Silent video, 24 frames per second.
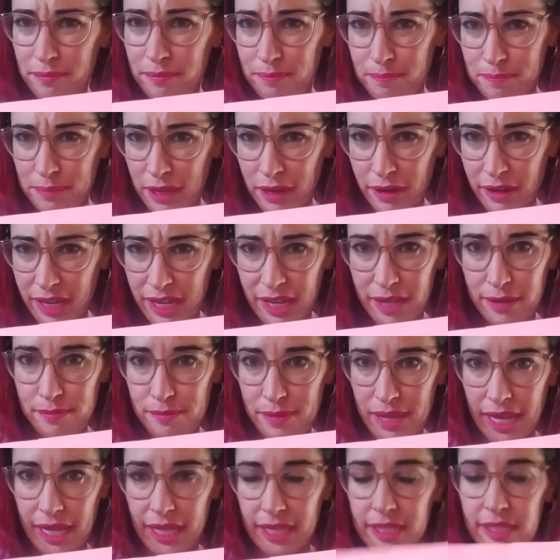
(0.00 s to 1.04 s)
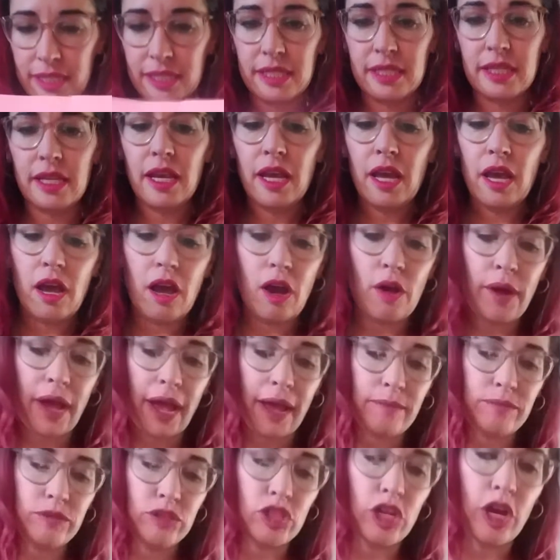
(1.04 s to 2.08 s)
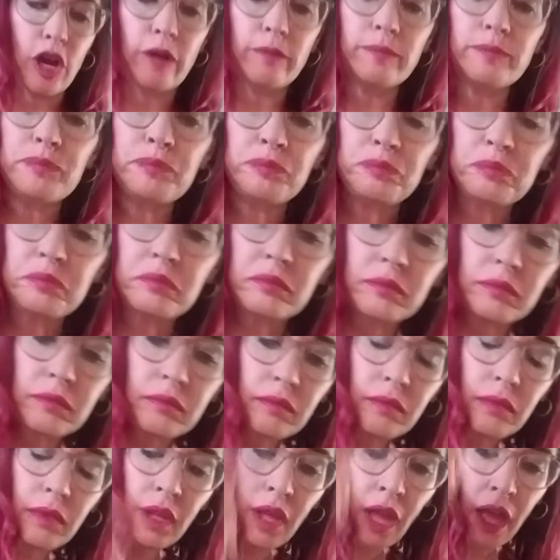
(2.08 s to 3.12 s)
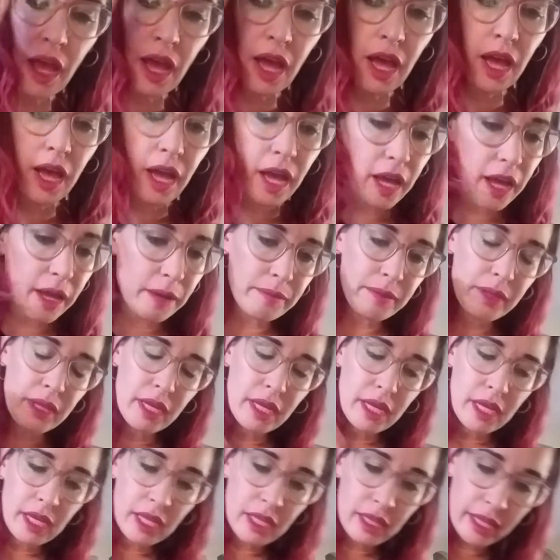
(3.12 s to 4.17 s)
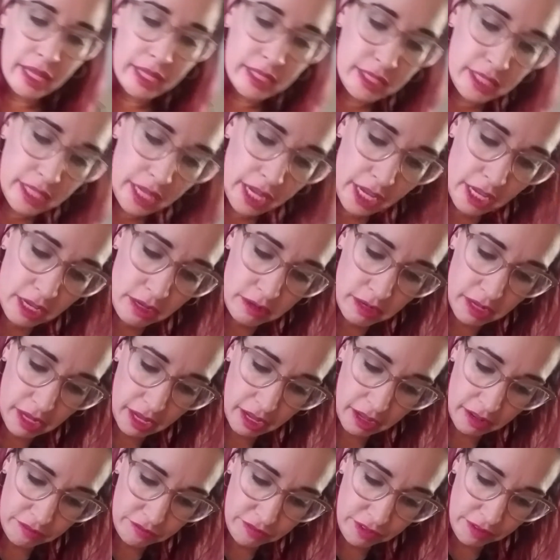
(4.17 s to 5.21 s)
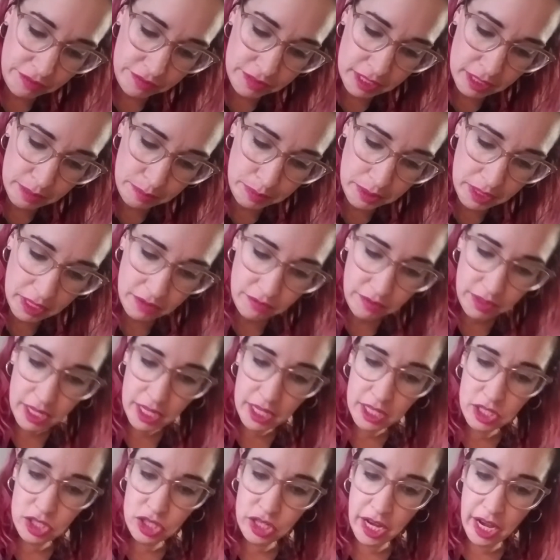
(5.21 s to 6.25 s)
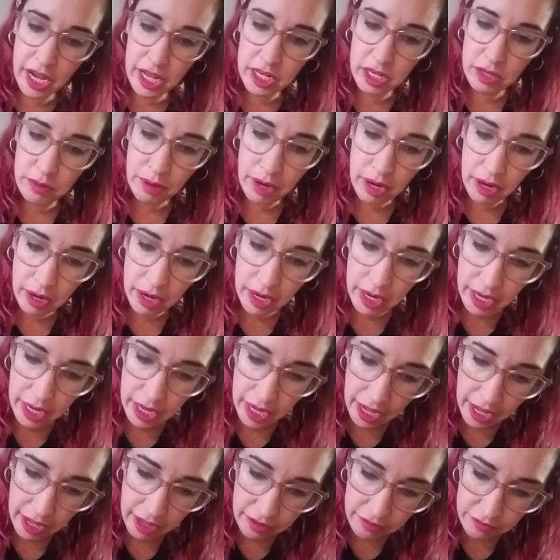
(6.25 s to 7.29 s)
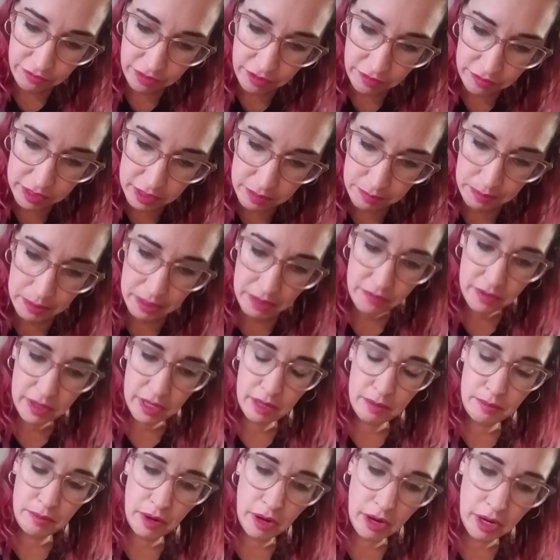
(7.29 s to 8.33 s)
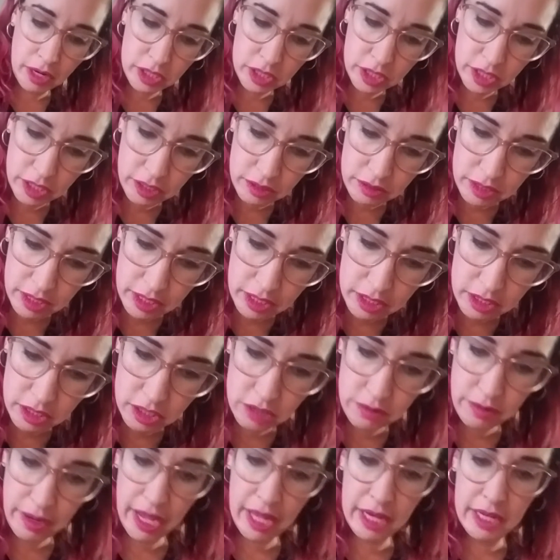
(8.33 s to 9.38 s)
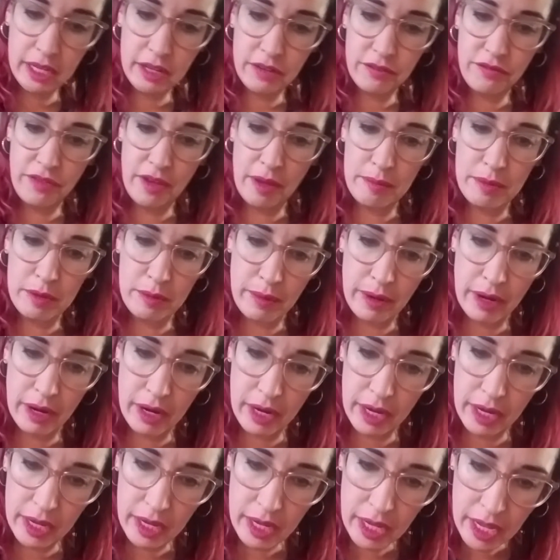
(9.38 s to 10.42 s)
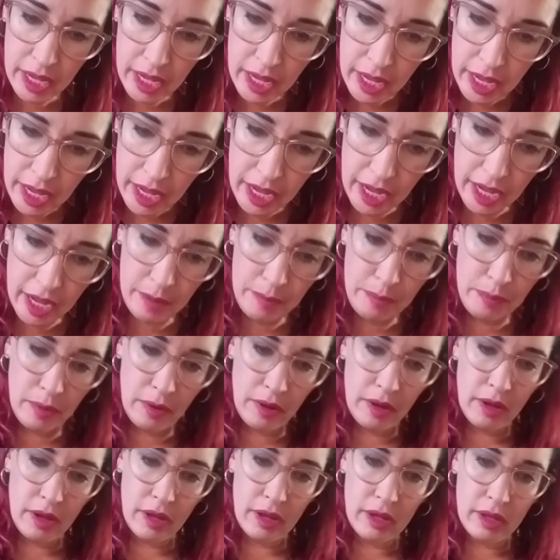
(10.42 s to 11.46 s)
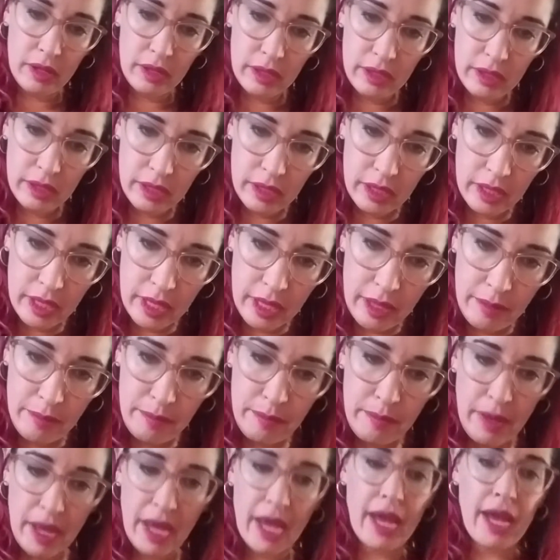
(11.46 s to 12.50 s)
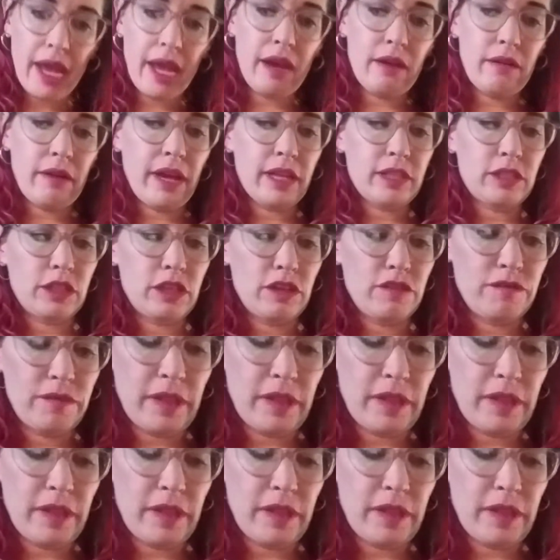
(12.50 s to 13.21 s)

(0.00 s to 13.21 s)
period means. Okay, so let's say you did 50 PV in January and 50 PV in March and you didn't do any in February, April, May. Okay, so let's